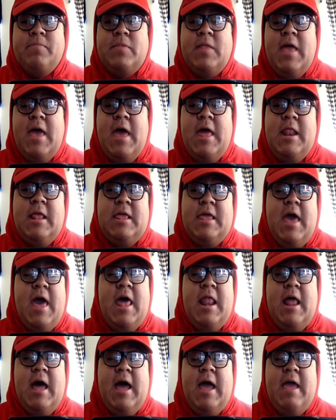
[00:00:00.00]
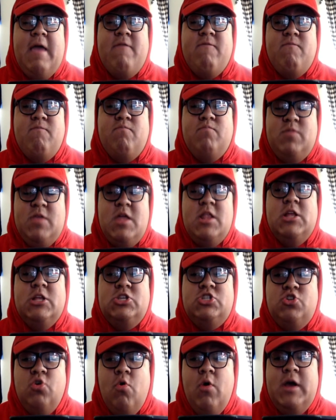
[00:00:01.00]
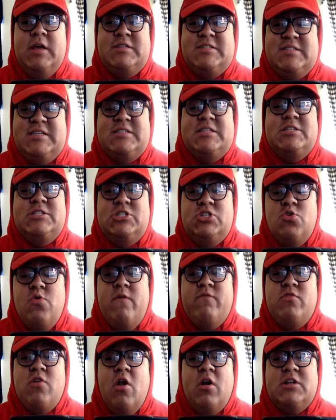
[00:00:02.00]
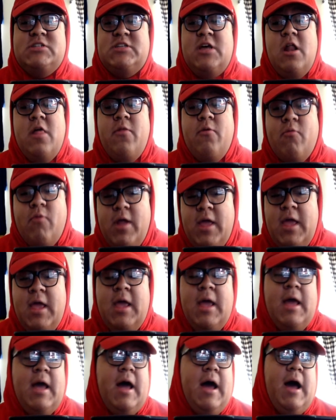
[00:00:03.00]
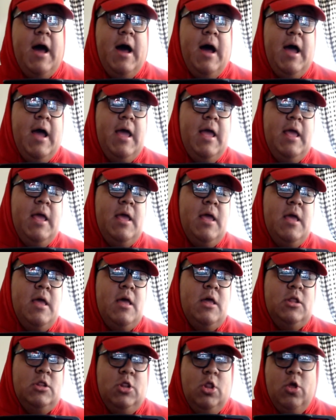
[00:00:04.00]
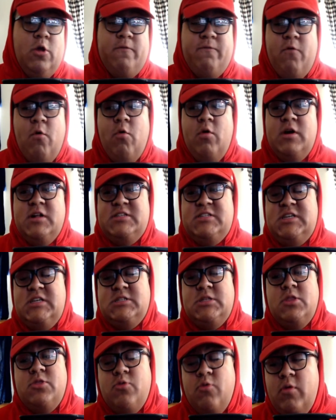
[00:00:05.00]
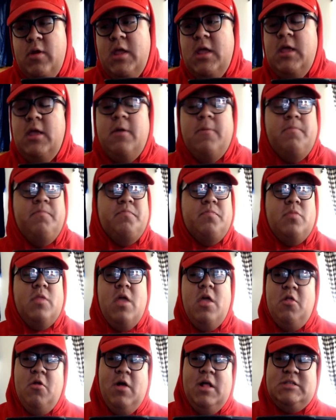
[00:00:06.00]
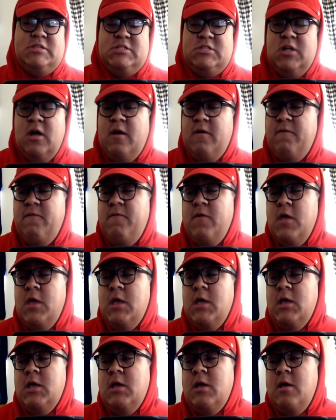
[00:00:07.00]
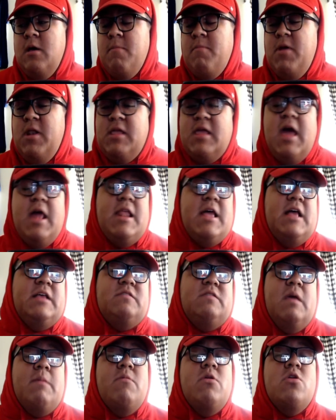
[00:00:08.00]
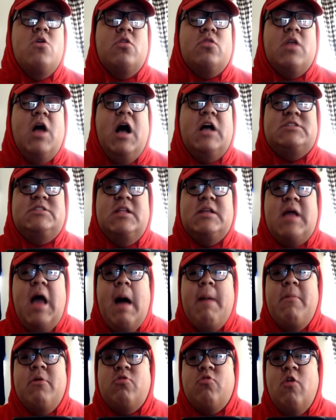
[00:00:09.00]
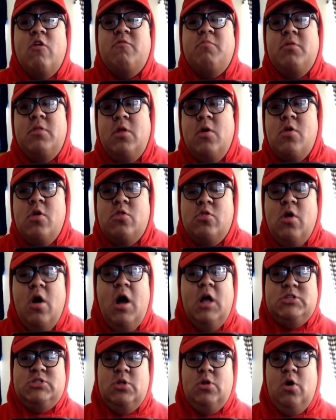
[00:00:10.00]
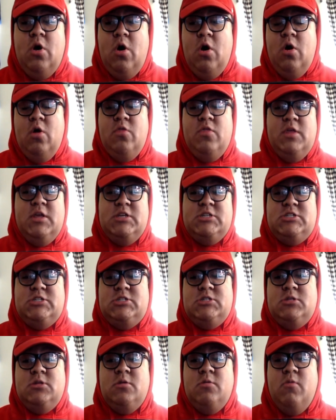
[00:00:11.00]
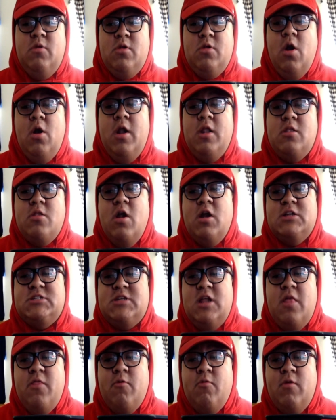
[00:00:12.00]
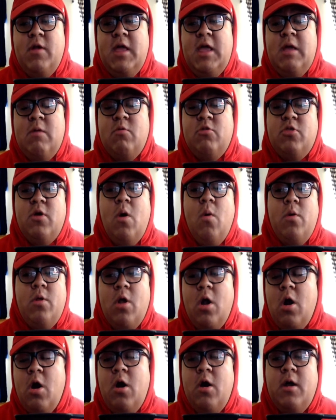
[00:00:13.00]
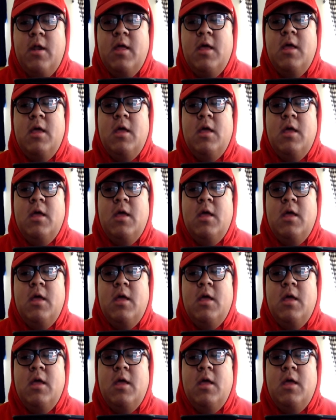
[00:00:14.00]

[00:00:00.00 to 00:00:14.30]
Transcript: And again, I did enjoy season two of Dark Side of the Ring. I look forward to season three and all that stuff. But again, guys, give me your thoughts in the comment threads below. Your thoughts on all this regarding Dark Side of the Ring with Owen Hart.